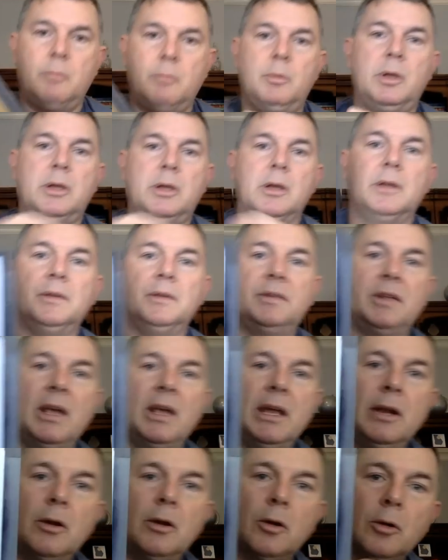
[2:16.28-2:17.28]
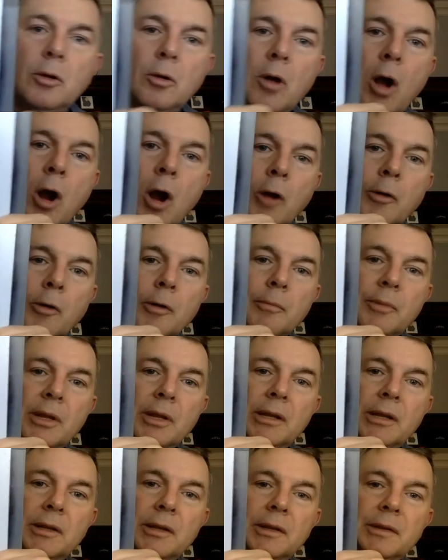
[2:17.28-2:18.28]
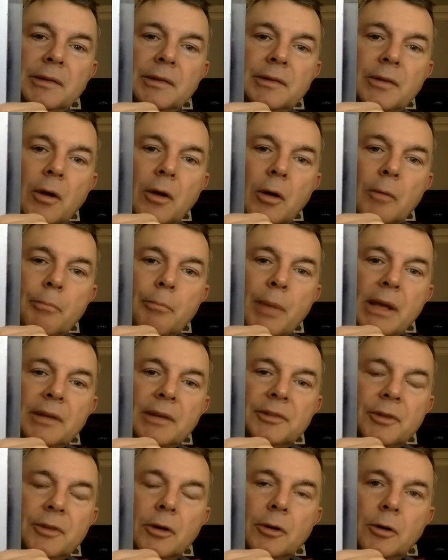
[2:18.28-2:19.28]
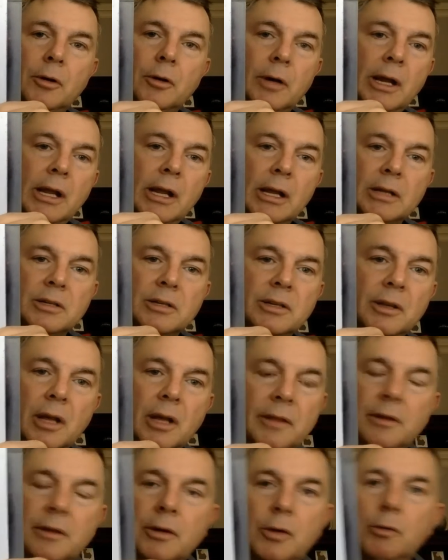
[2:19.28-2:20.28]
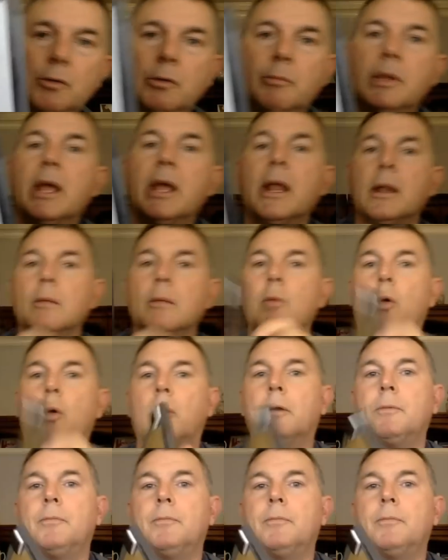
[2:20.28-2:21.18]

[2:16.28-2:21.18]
because then her R M Ds are based on her age, nothing to do with me anymore.